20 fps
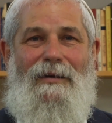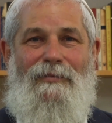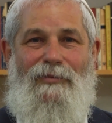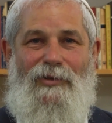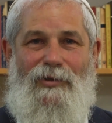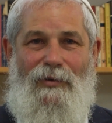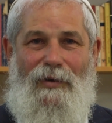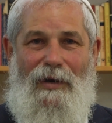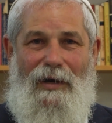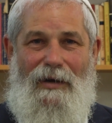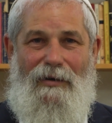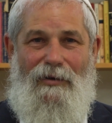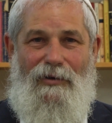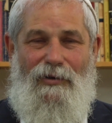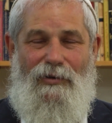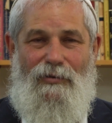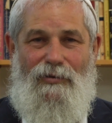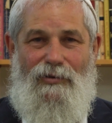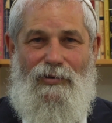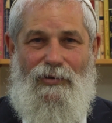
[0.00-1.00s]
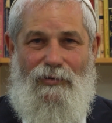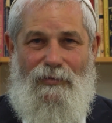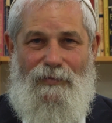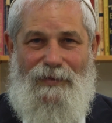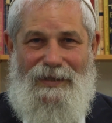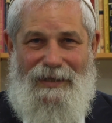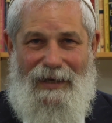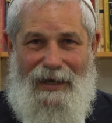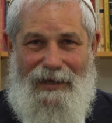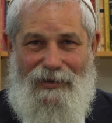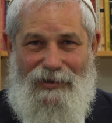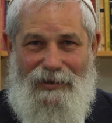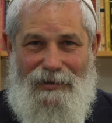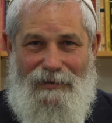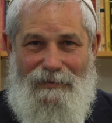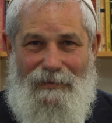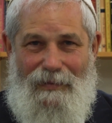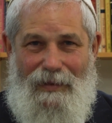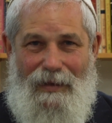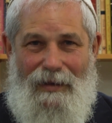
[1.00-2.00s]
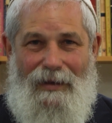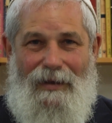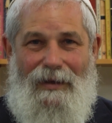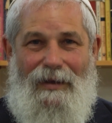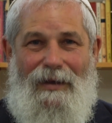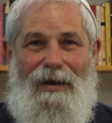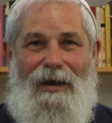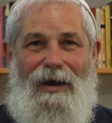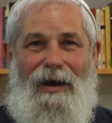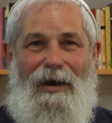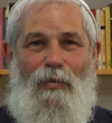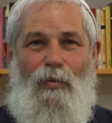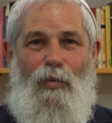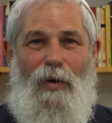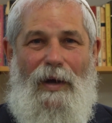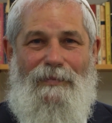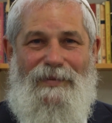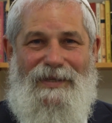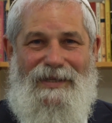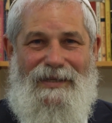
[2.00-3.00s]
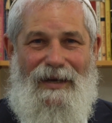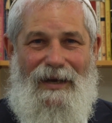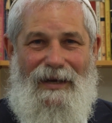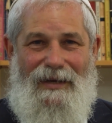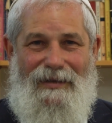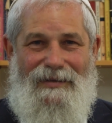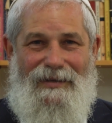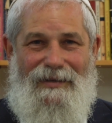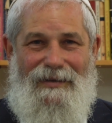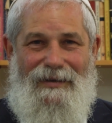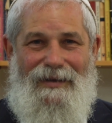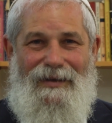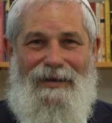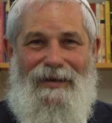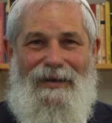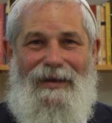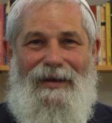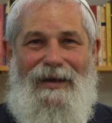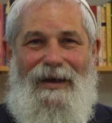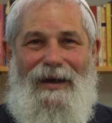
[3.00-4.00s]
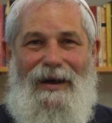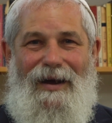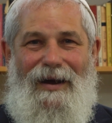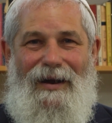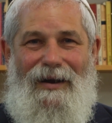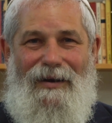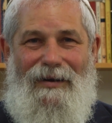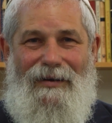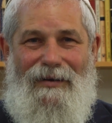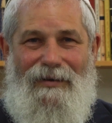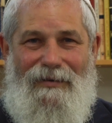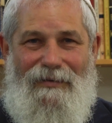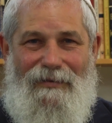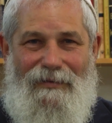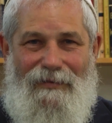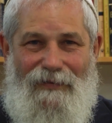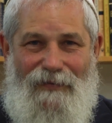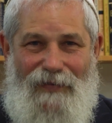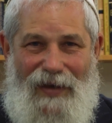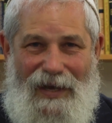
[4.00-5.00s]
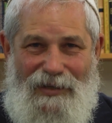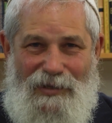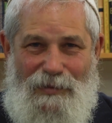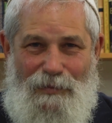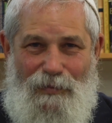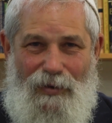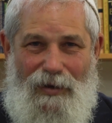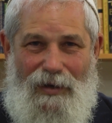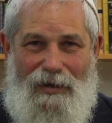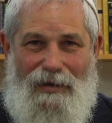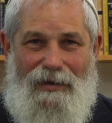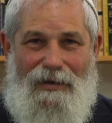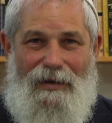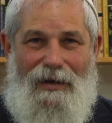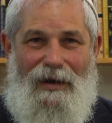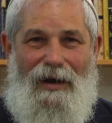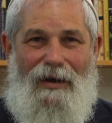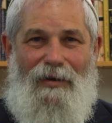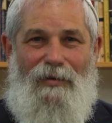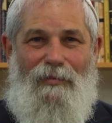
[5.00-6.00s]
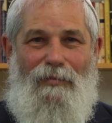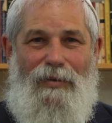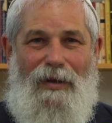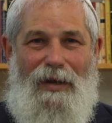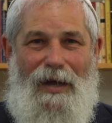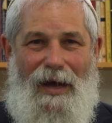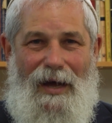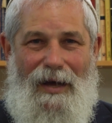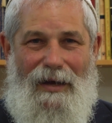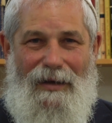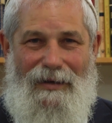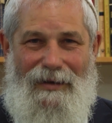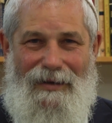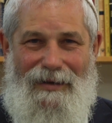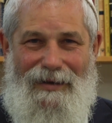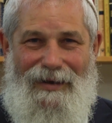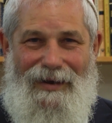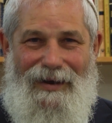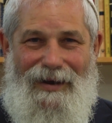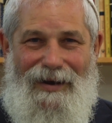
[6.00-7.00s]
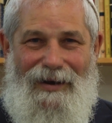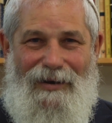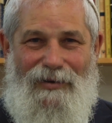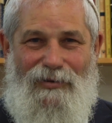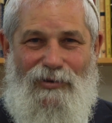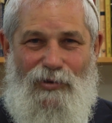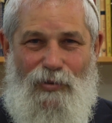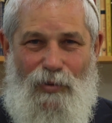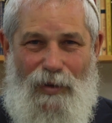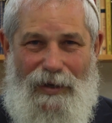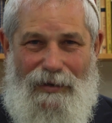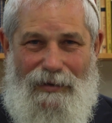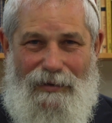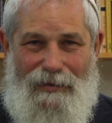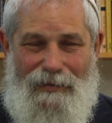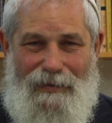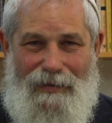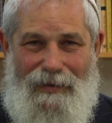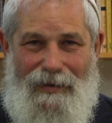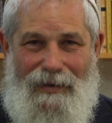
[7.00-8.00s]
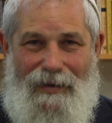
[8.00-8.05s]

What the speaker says: come to our YouTube station, our website, our Facebook, our blog, our Twitter,